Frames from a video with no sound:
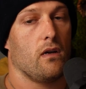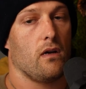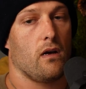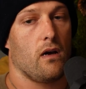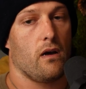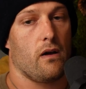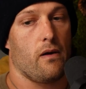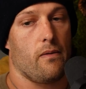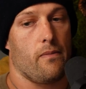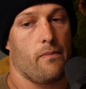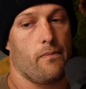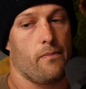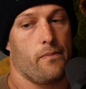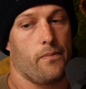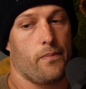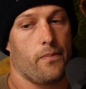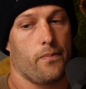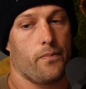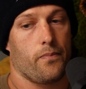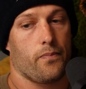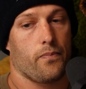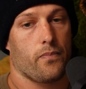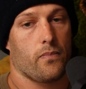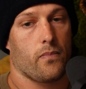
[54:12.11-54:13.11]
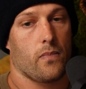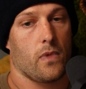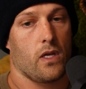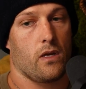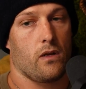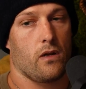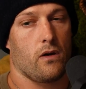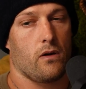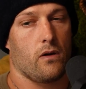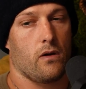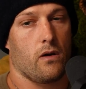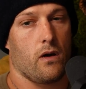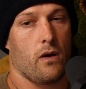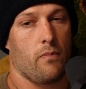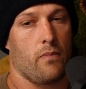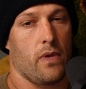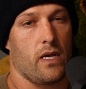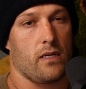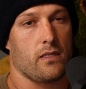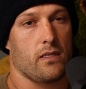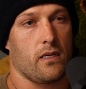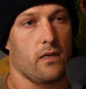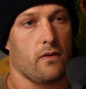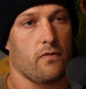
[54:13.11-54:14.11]
you know,
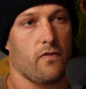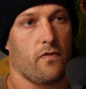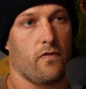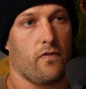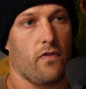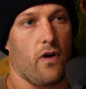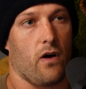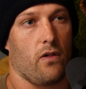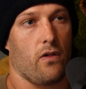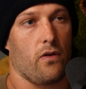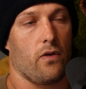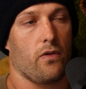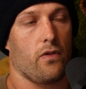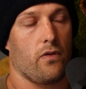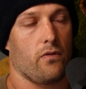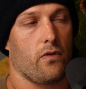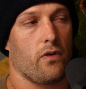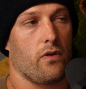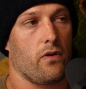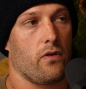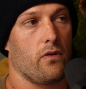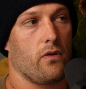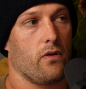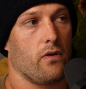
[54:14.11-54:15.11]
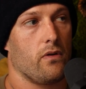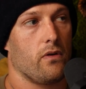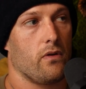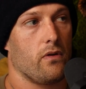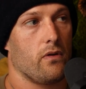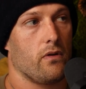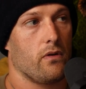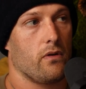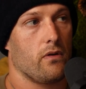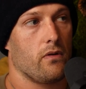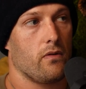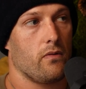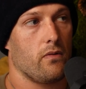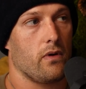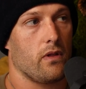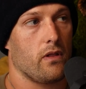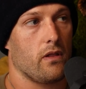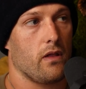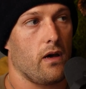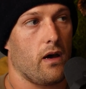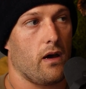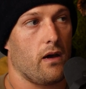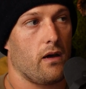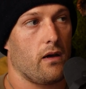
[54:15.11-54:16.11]
amazing follow through
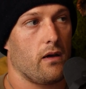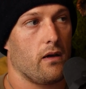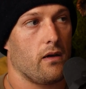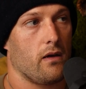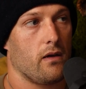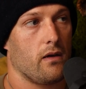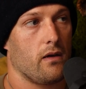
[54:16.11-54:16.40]
with that.